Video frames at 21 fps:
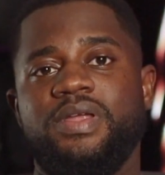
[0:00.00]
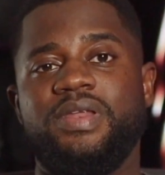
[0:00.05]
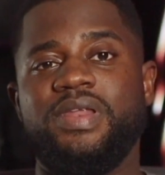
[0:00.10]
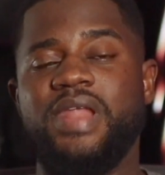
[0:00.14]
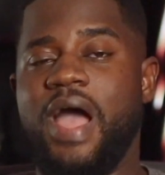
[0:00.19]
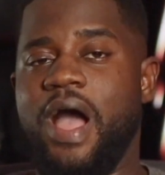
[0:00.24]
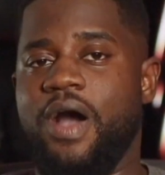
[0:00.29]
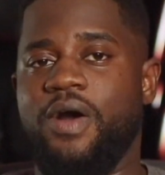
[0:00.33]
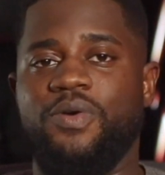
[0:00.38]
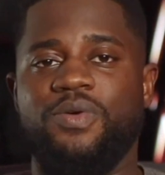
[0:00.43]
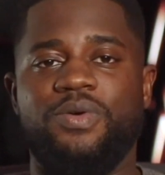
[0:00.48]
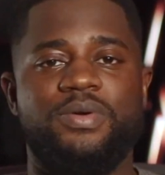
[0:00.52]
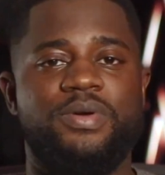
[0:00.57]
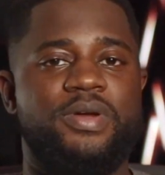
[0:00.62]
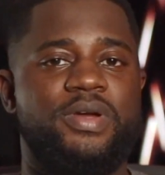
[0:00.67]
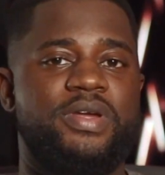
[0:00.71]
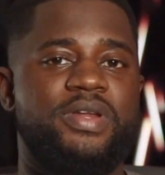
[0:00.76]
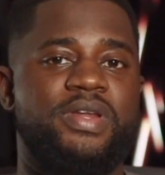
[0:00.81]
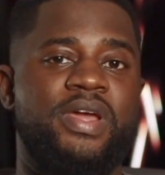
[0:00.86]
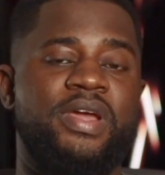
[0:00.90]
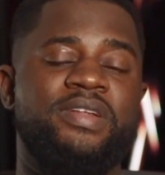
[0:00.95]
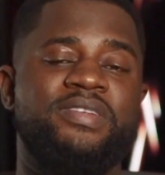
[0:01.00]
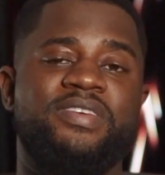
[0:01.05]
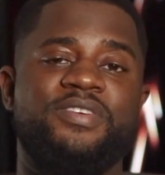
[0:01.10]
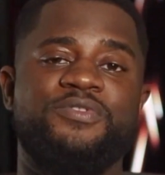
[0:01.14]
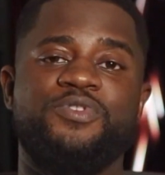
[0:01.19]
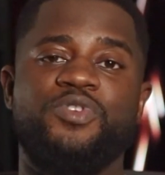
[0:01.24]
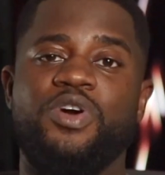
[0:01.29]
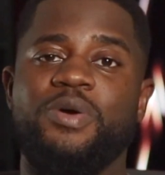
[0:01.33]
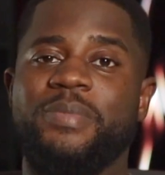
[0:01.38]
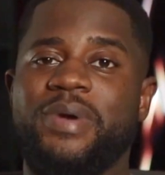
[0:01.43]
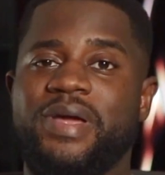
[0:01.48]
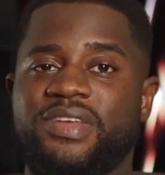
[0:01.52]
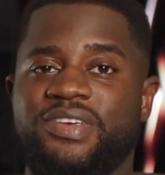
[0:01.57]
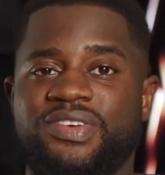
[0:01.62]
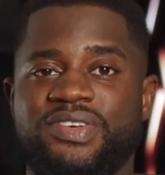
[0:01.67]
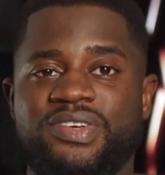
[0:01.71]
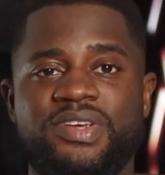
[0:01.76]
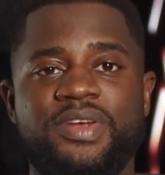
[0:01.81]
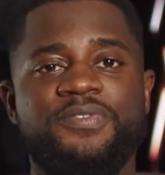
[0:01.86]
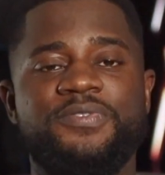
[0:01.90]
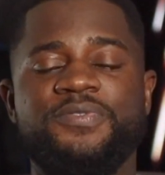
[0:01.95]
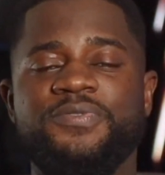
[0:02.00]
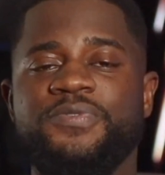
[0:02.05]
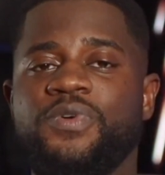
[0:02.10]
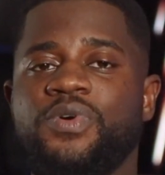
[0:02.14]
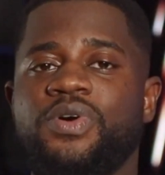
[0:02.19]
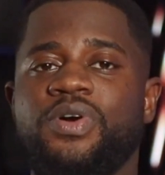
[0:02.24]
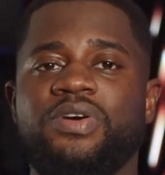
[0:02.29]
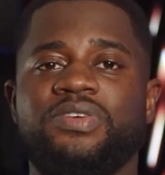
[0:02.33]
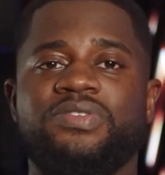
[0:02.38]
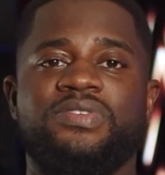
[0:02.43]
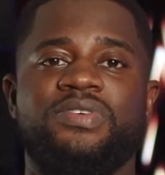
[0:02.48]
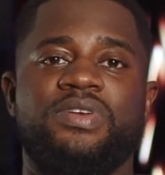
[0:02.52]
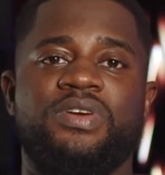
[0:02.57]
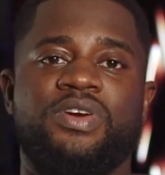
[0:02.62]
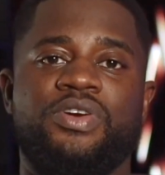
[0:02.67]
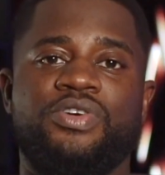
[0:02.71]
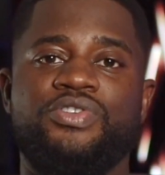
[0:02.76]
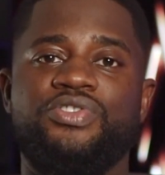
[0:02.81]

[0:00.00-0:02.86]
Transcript: Now, the interviewer might shift focus to the